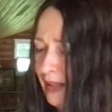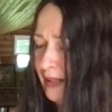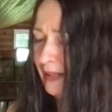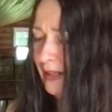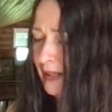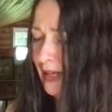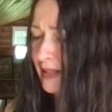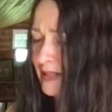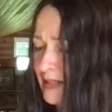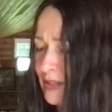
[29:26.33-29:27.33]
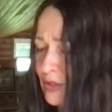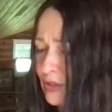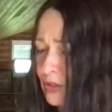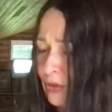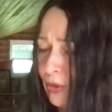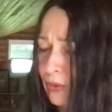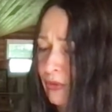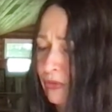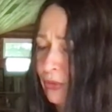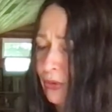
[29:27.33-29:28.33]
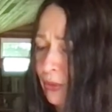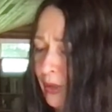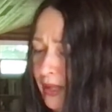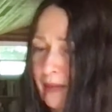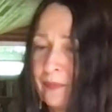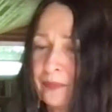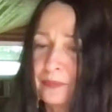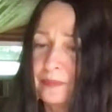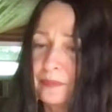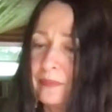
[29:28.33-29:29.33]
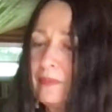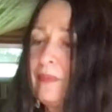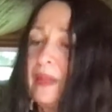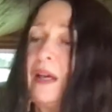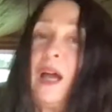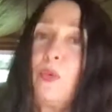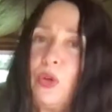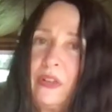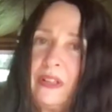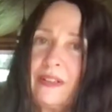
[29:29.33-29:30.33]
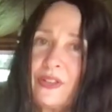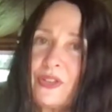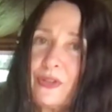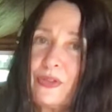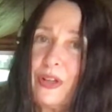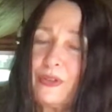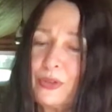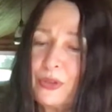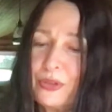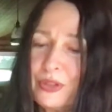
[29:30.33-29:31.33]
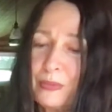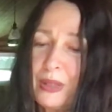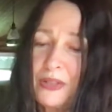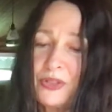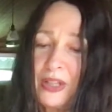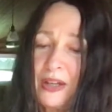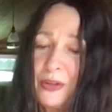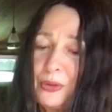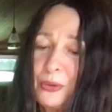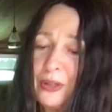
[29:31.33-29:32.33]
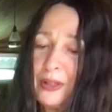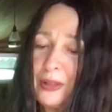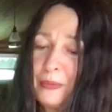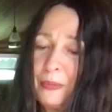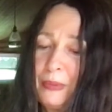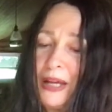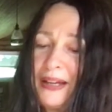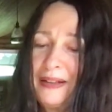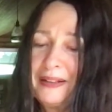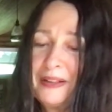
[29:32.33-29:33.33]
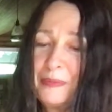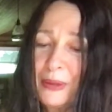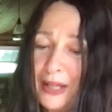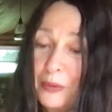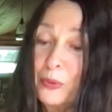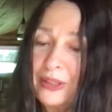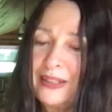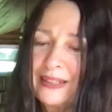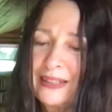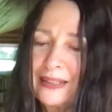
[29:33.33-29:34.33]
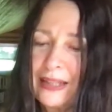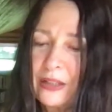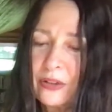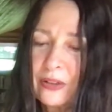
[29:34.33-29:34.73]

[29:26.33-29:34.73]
and then I guess they just throw the food away. I won't lick this in front of you because it might scare you, but I will lick it later.